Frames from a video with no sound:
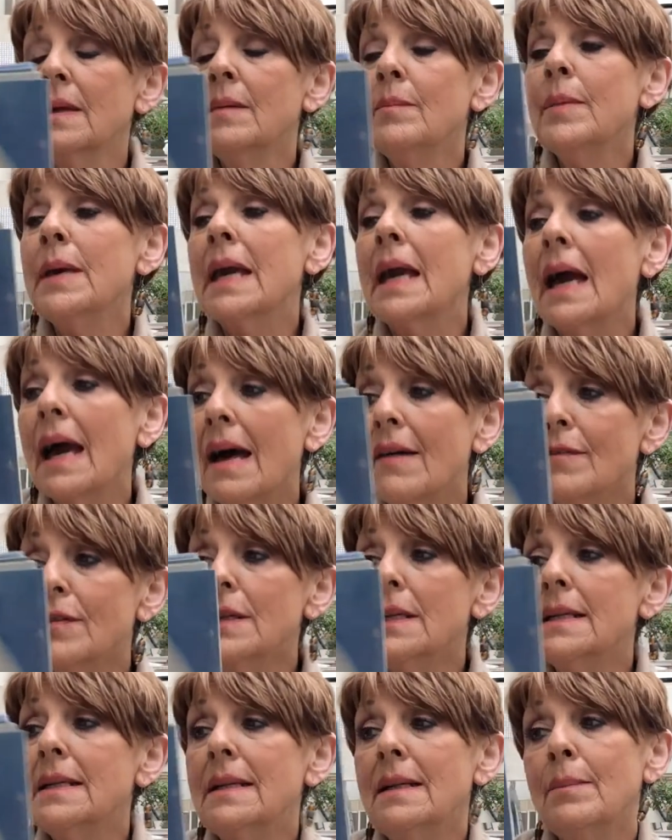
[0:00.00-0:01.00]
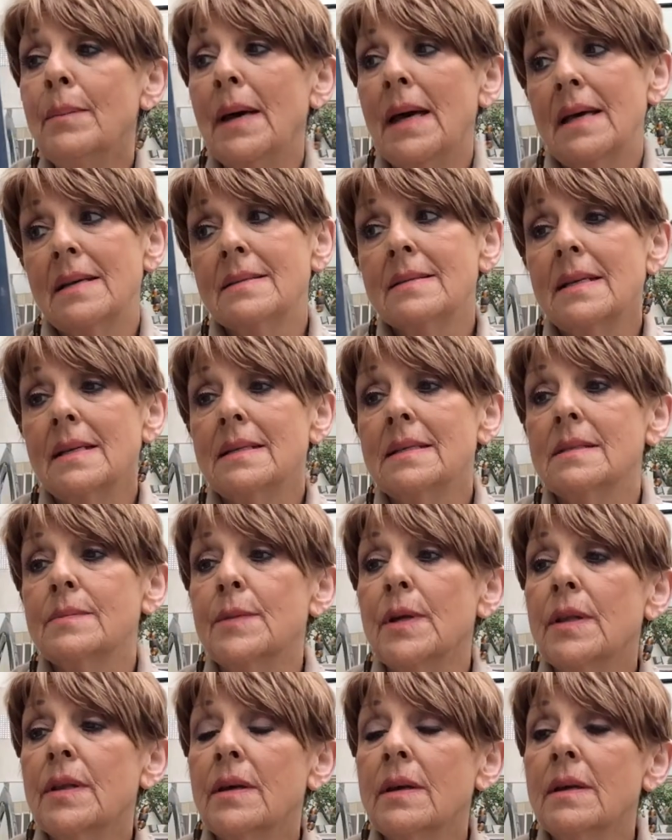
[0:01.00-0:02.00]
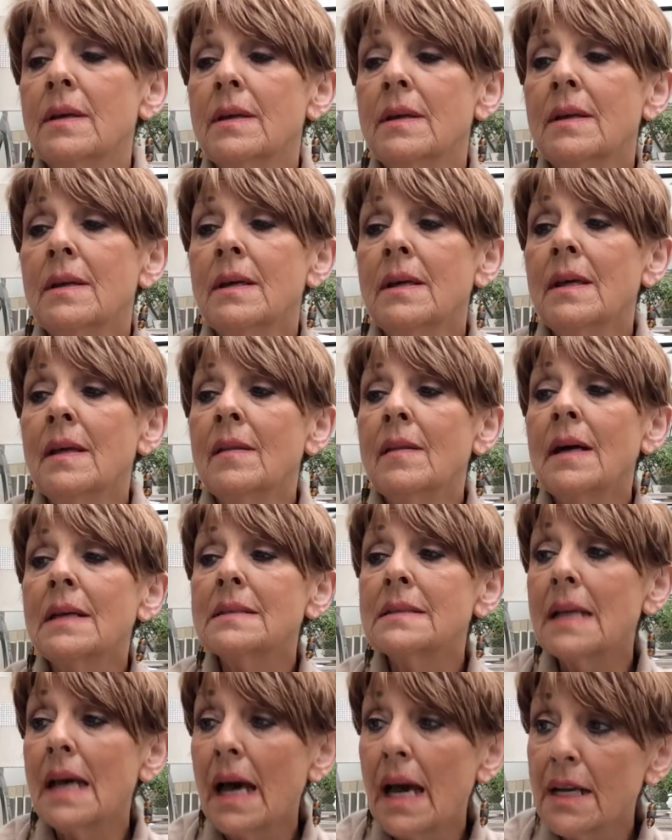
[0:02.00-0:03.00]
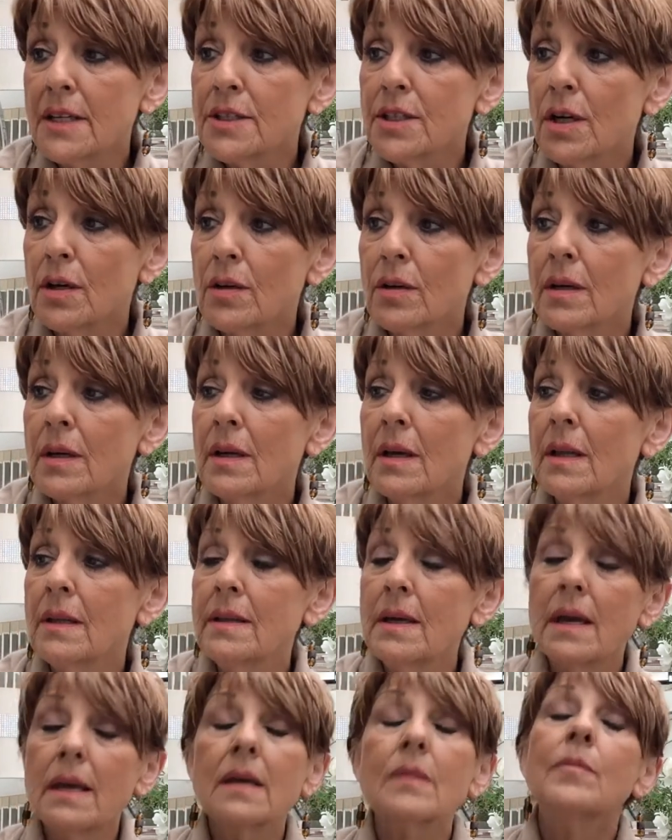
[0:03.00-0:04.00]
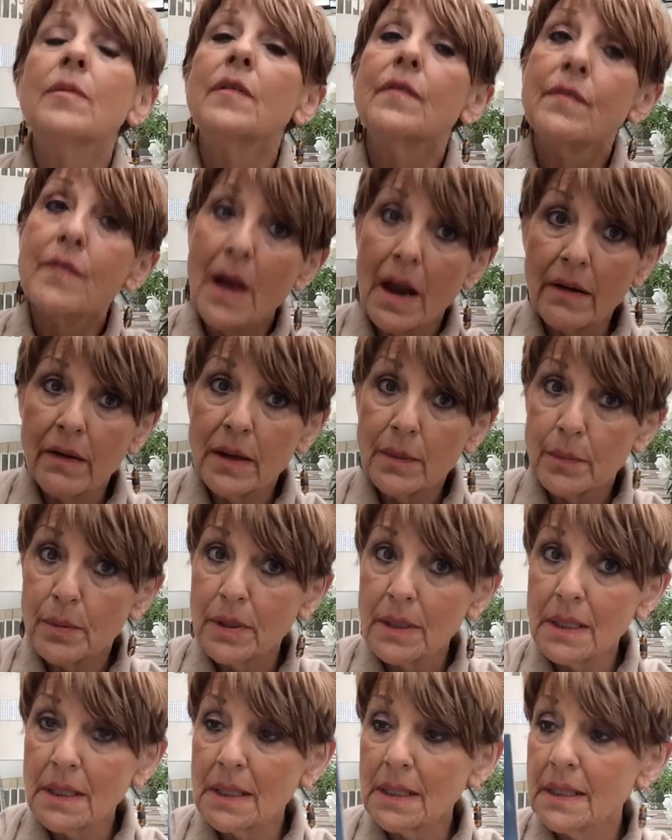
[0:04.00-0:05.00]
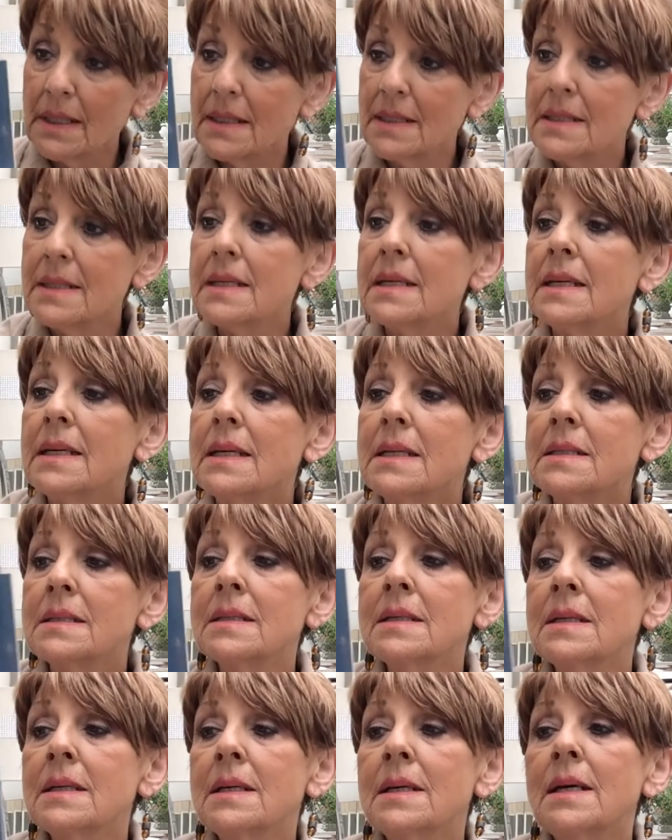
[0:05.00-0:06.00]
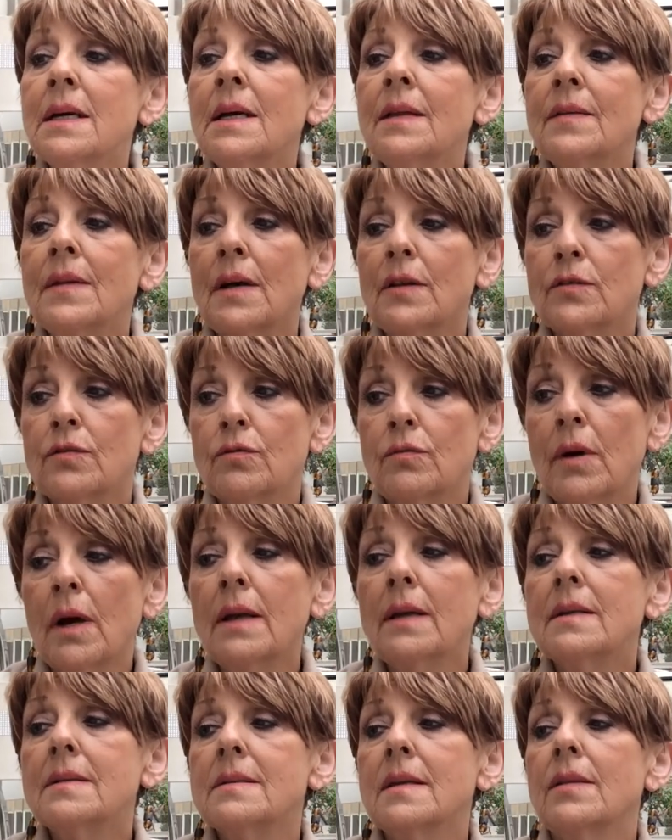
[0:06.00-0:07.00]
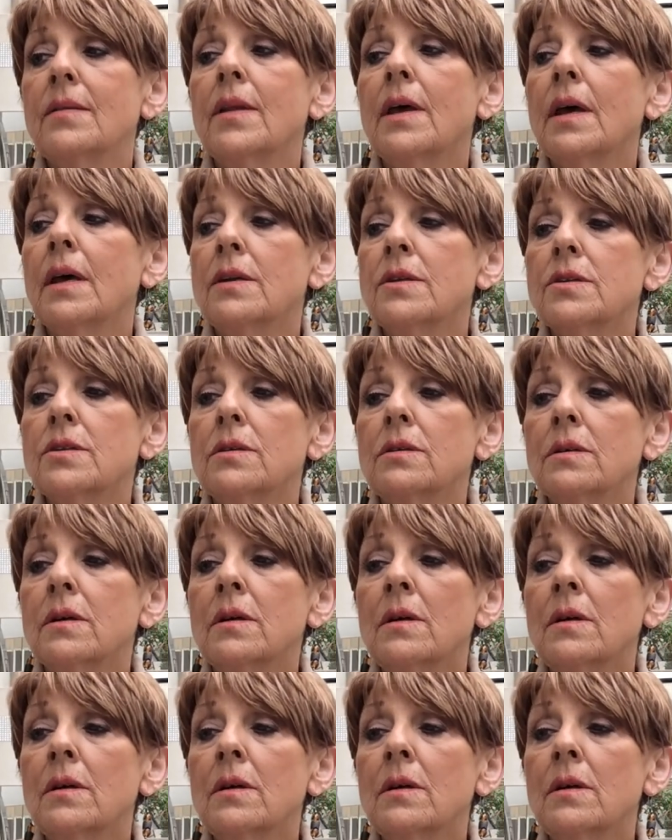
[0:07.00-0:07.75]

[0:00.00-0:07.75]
Be careful, Little Bear, said his mother. That's a hedgehog, and they can be very prickly indeed. That's right, said the hedgehog.